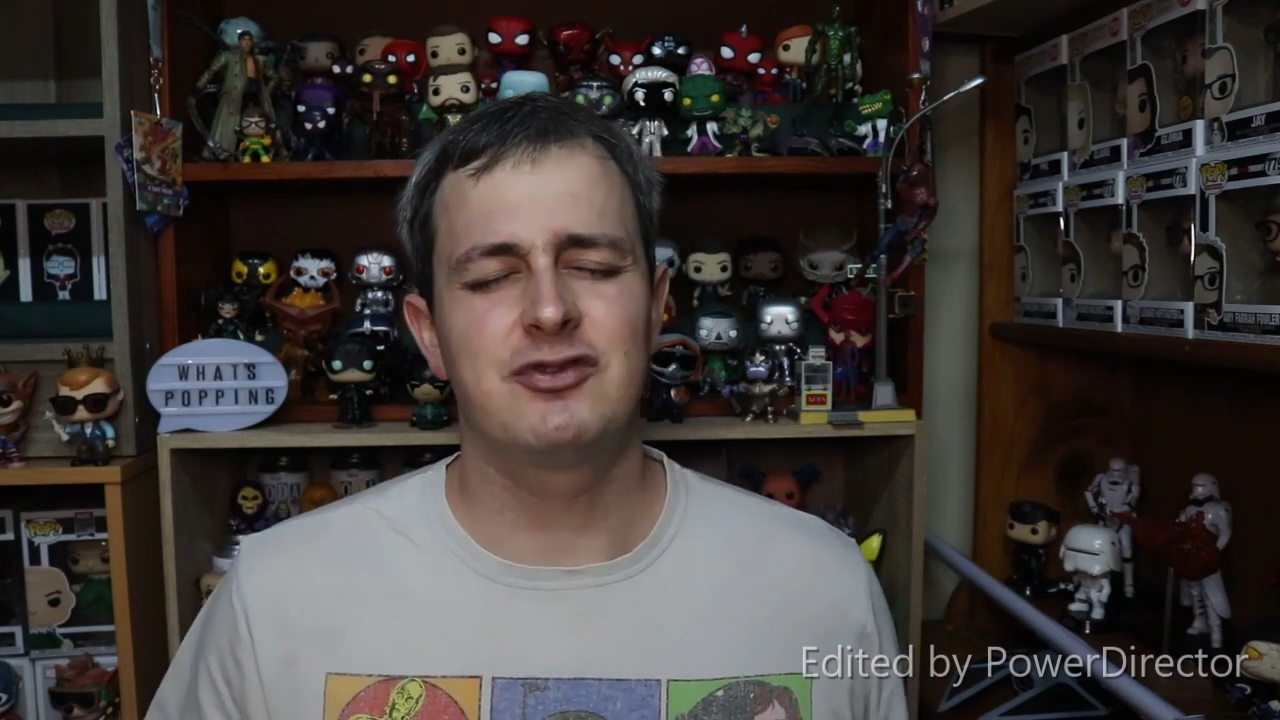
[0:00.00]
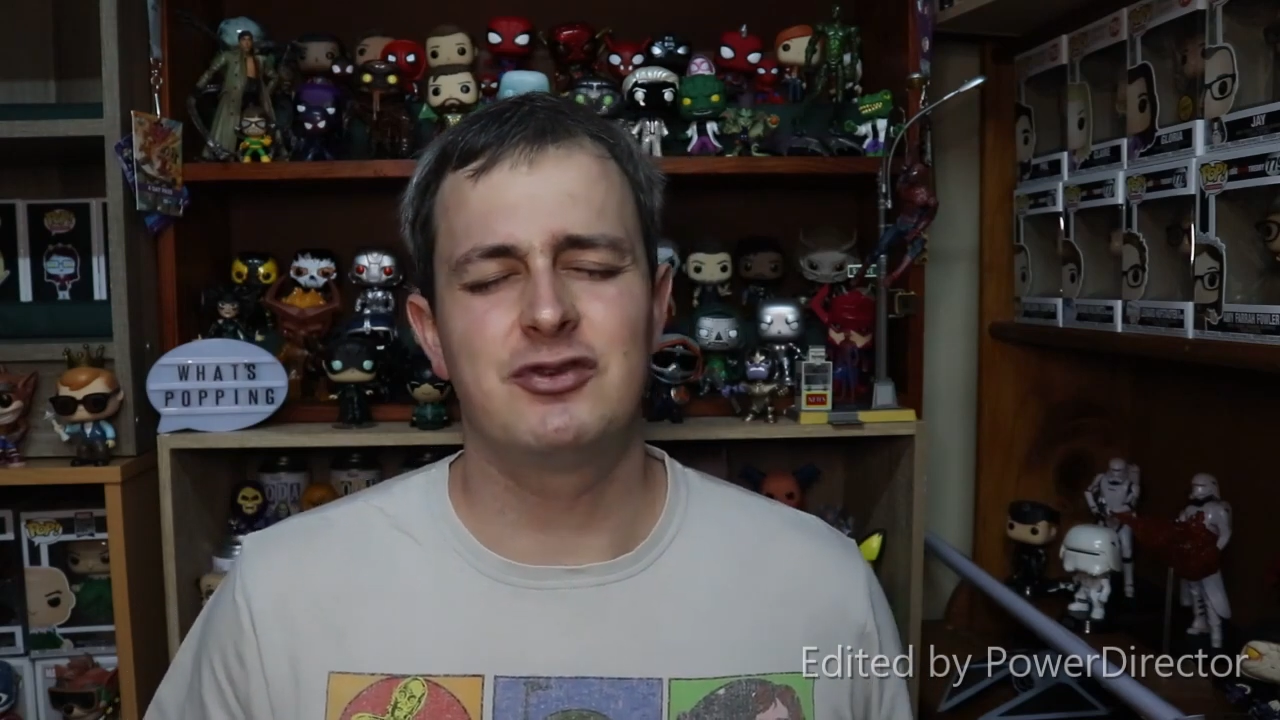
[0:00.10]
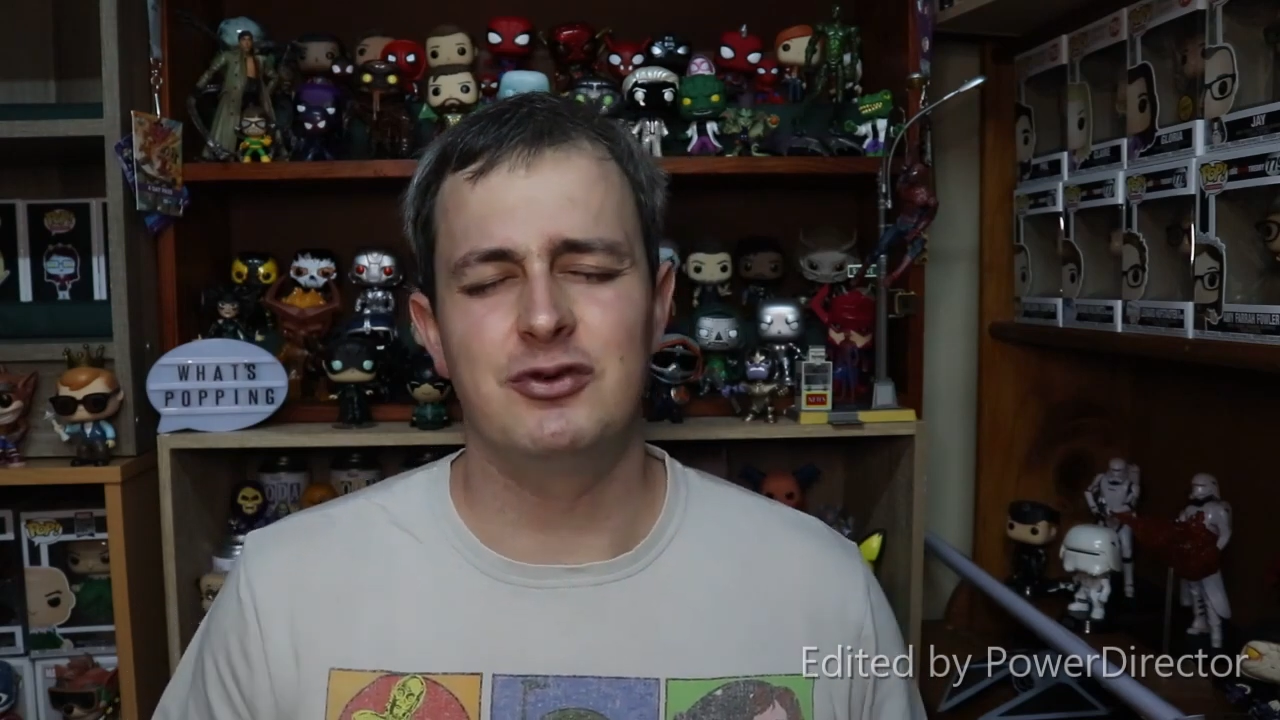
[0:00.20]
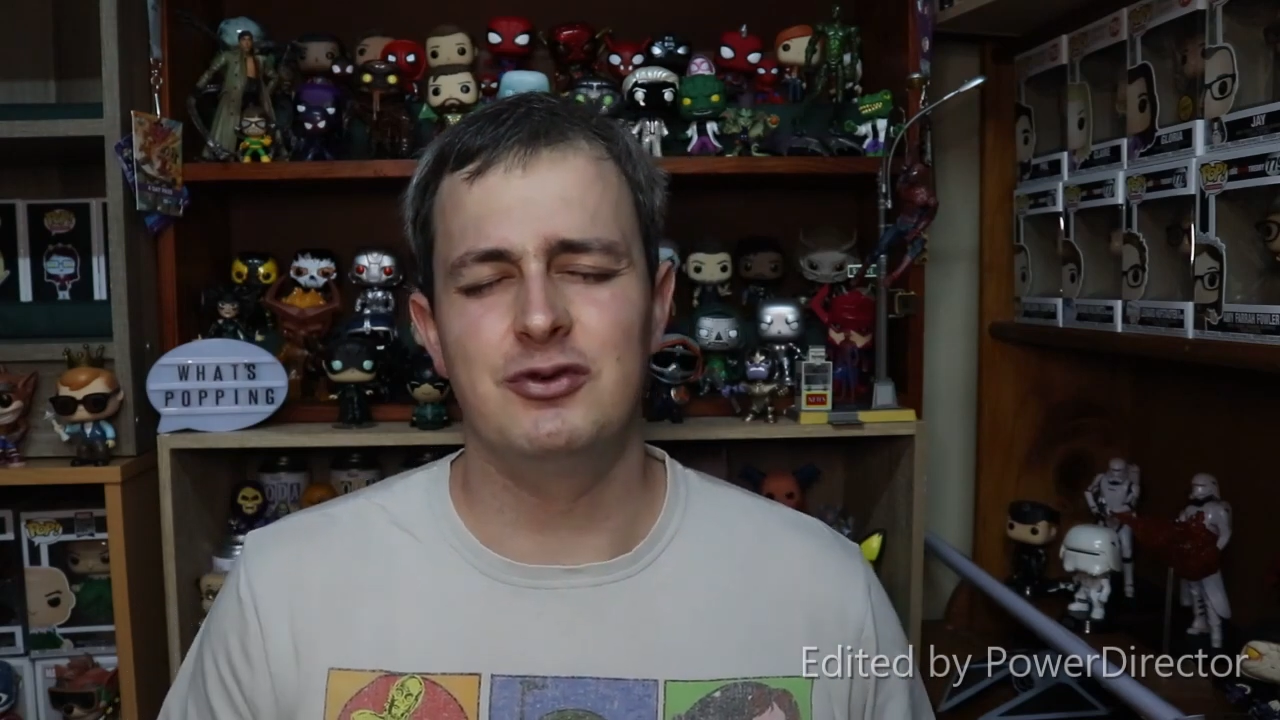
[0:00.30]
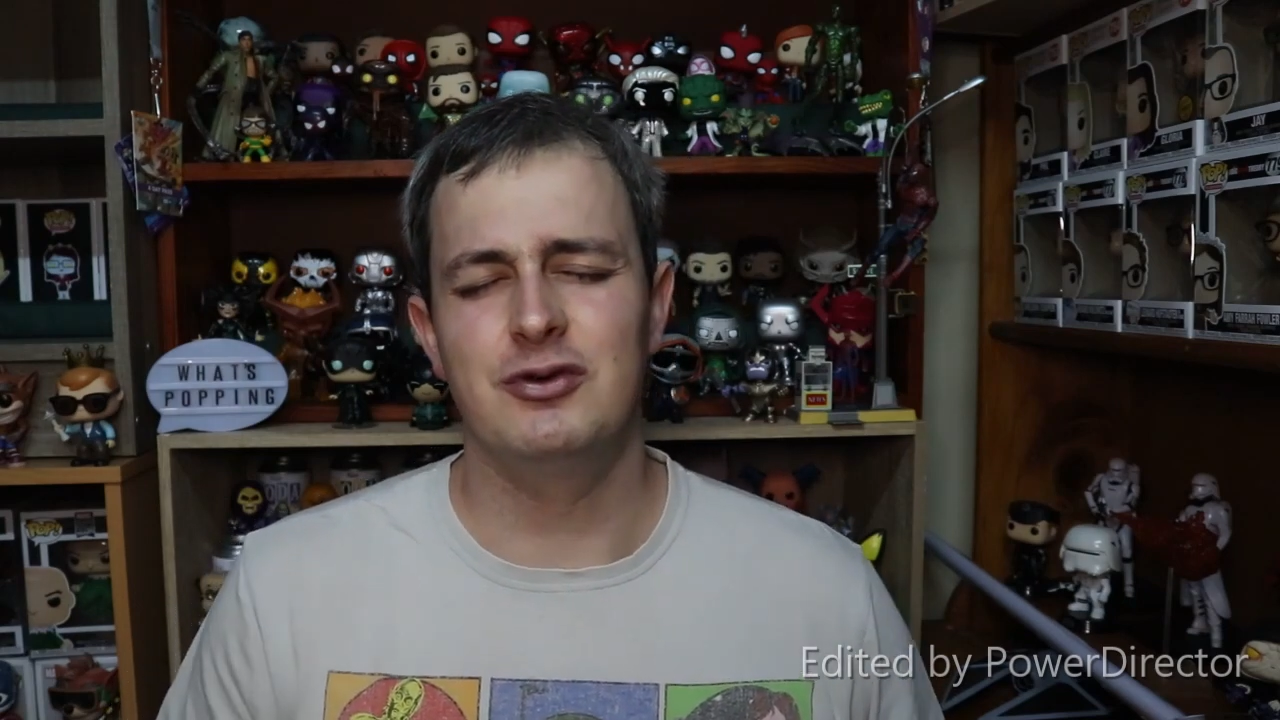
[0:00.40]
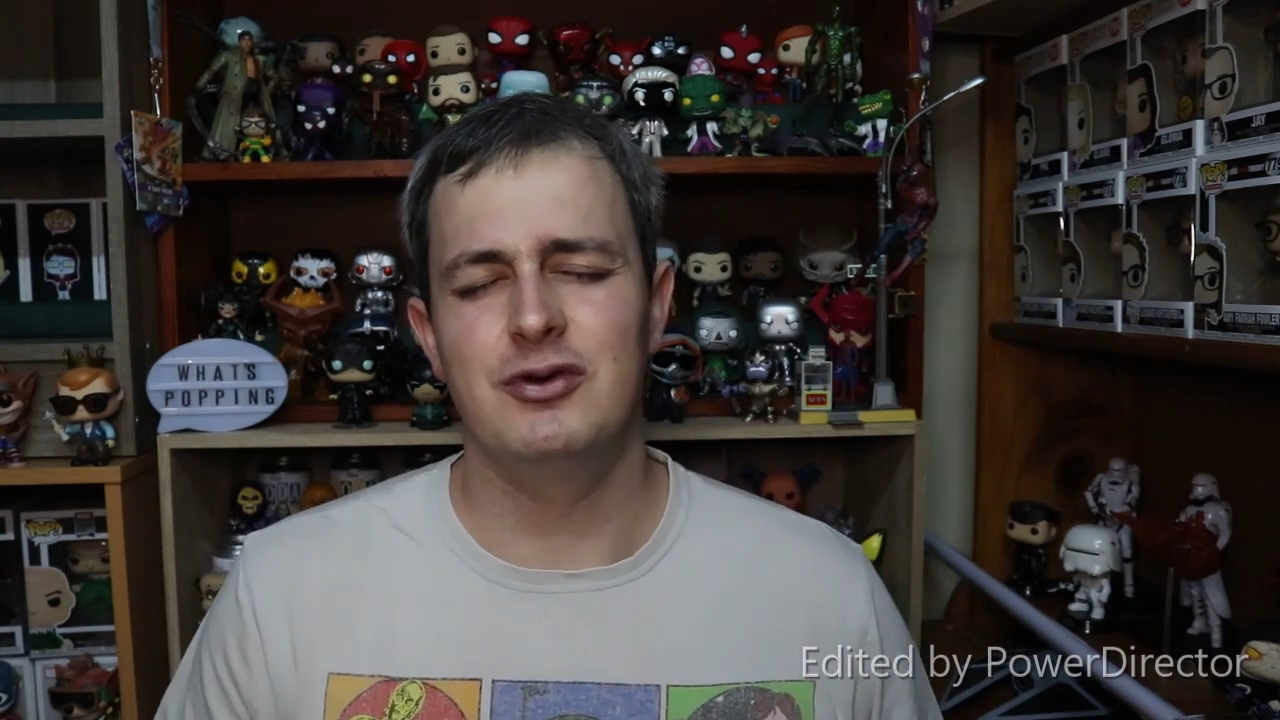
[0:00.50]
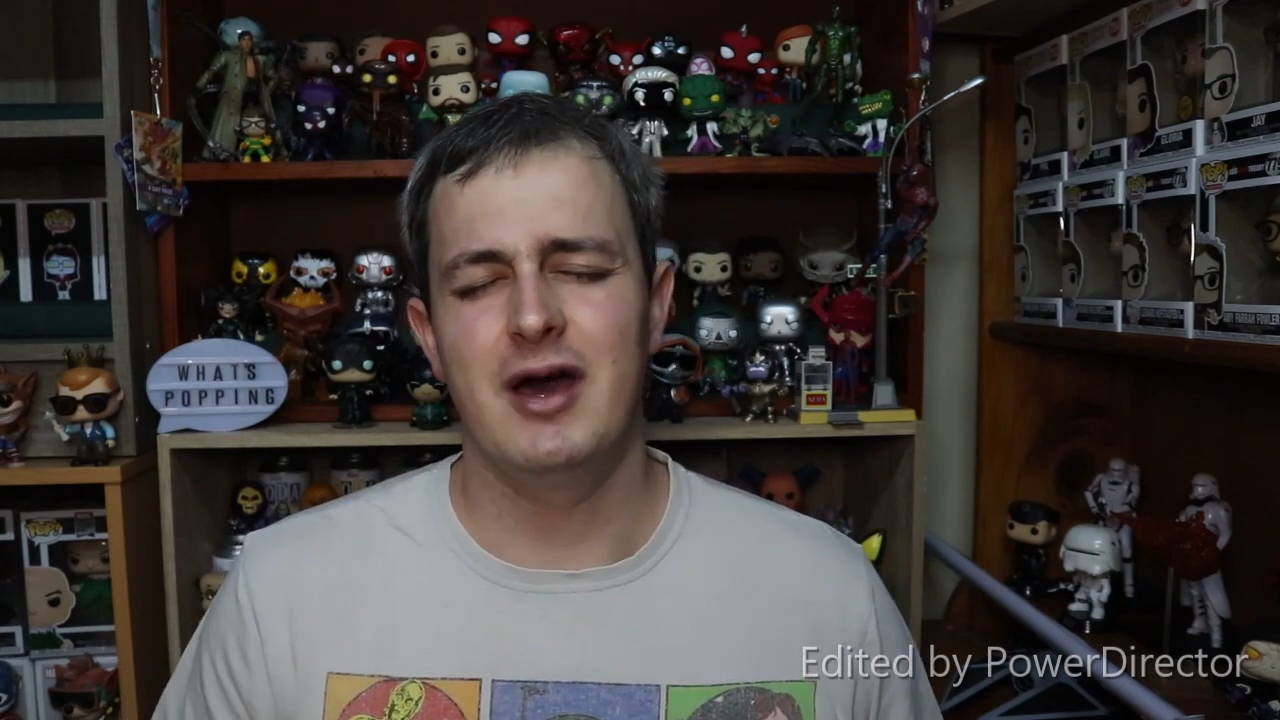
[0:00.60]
to